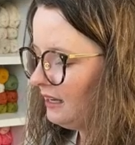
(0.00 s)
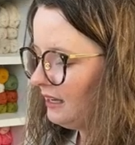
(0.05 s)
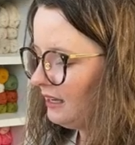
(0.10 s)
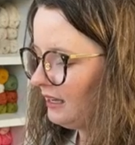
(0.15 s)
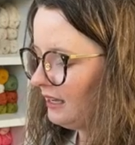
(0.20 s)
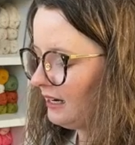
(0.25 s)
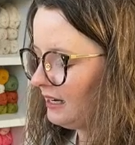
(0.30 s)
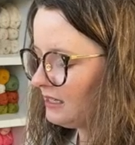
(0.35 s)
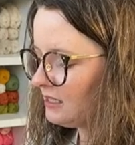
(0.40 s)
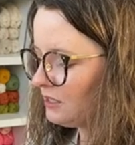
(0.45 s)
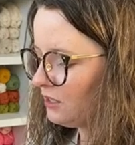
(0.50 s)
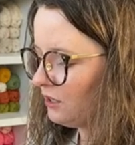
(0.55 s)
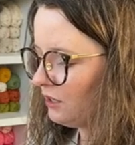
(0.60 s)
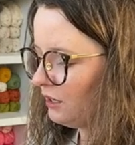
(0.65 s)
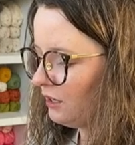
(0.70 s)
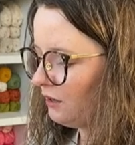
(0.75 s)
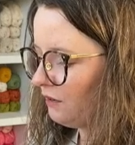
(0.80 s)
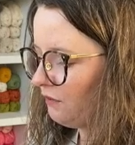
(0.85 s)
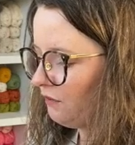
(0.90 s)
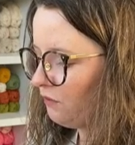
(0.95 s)
it is
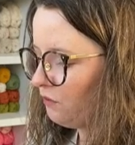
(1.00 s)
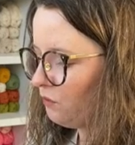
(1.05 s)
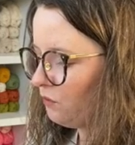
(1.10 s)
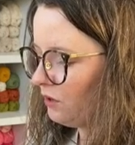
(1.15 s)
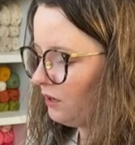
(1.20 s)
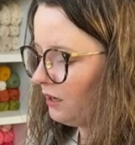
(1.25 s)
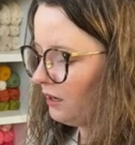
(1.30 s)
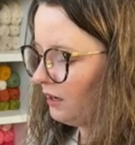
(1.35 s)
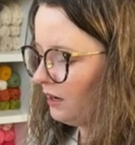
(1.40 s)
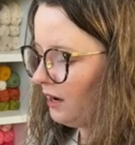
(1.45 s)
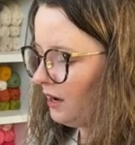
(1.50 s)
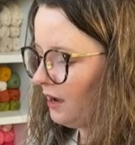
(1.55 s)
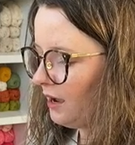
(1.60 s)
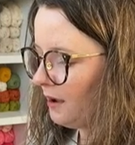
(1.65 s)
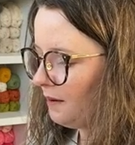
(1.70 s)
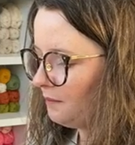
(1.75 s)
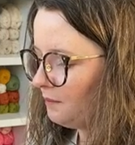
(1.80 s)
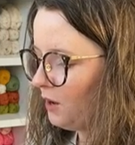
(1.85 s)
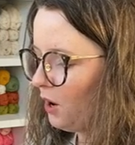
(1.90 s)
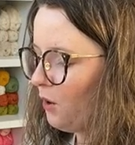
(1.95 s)
good for,
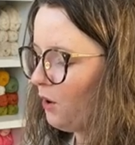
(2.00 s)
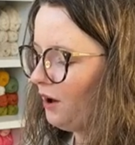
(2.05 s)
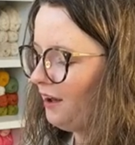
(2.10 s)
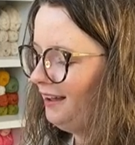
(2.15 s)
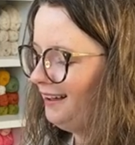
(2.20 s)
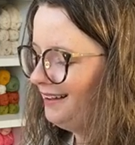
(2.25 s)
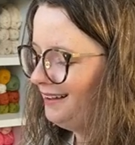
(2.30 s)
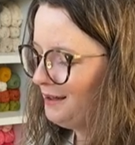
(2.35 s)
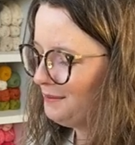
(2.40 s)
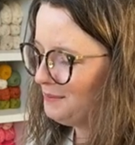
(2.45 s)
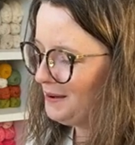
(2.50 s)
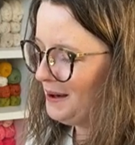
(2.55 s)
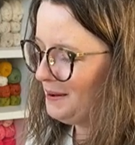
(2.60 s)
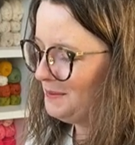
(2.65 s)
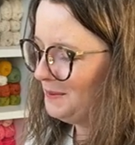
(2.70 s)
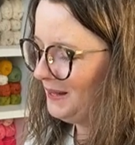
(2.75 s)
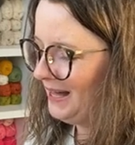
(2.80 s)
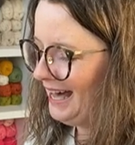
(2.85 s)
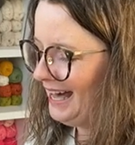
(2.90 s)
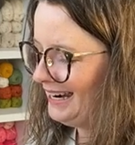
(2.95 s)
um, oh, a
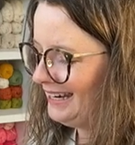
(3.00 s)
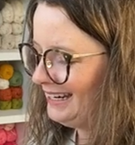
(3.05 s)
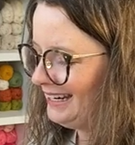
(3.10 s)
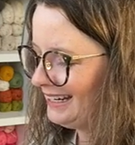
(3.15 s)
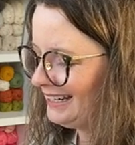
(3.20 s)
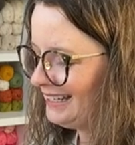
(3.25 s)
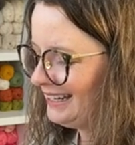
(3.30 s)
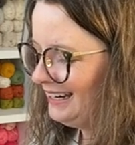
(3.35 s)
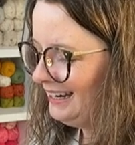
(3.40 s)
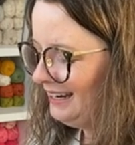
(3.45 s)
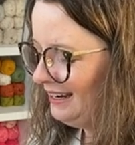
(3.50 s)
bobble addict,